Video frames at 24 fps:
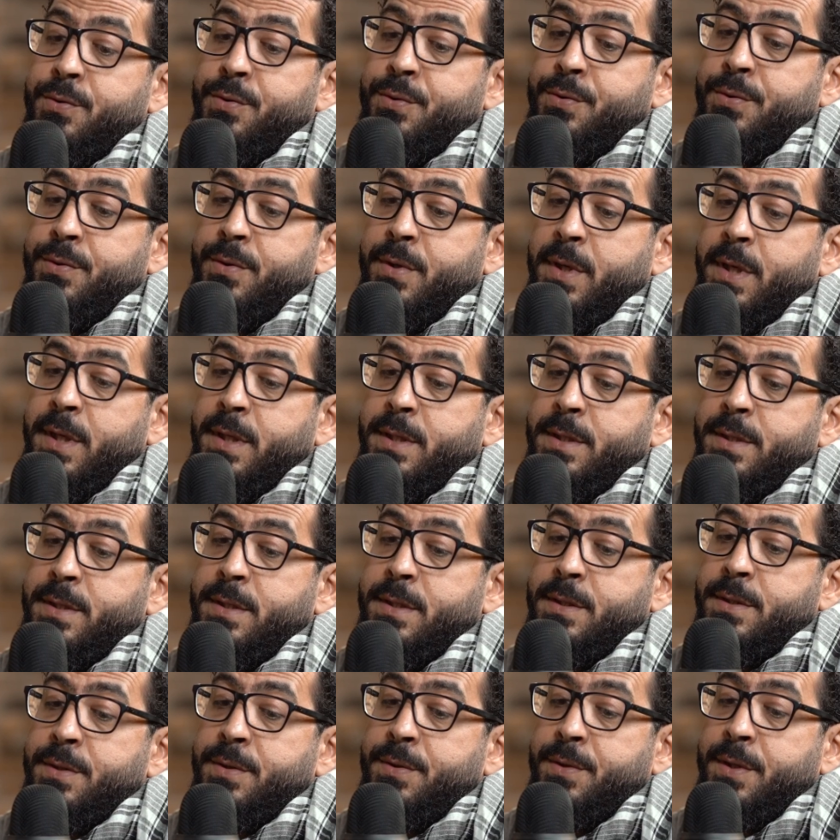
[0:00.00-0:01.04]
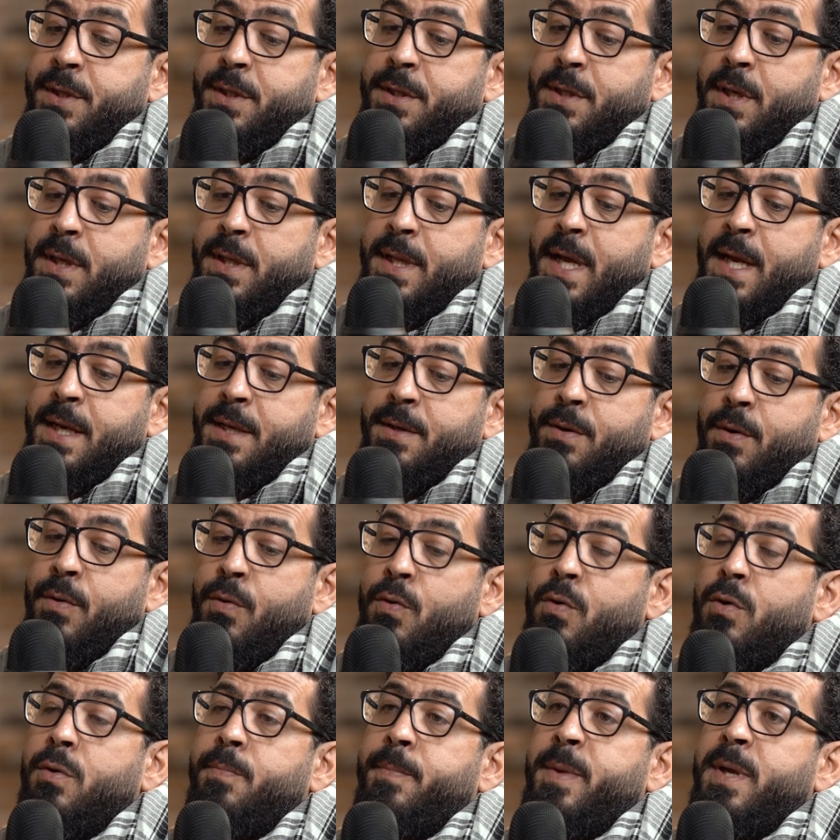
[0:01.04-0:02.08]
do is to reach that
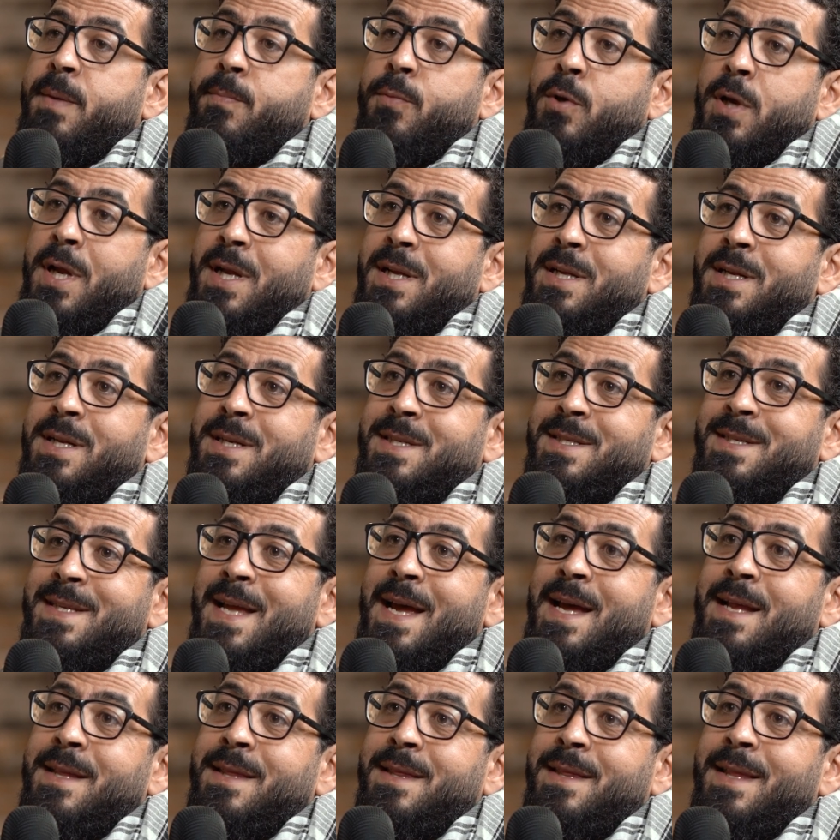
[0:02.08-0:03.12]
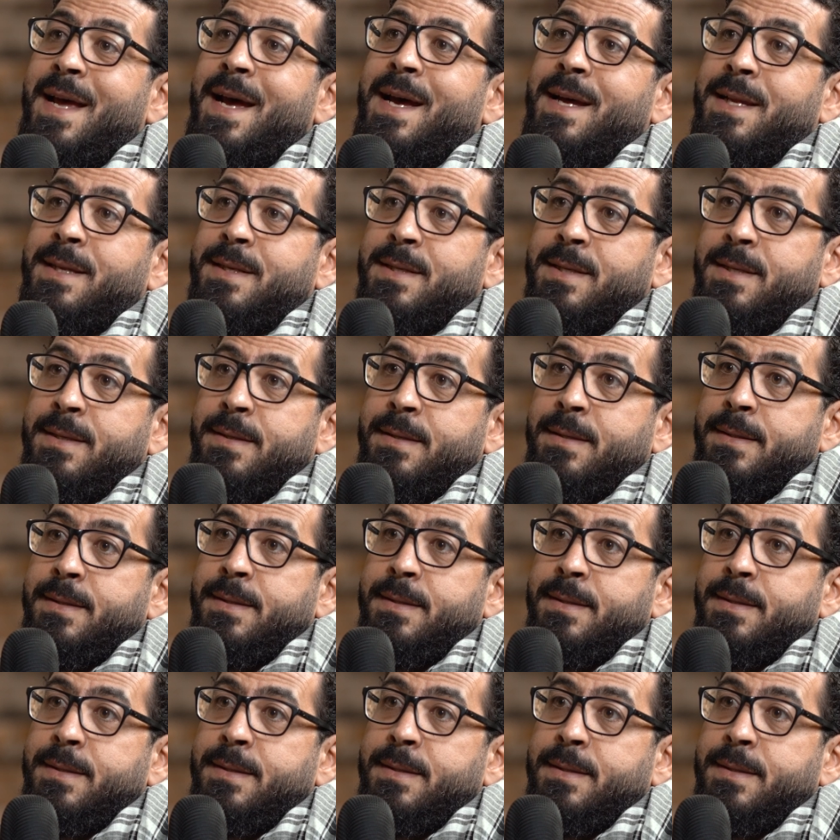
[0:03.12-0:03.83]
all people understand that,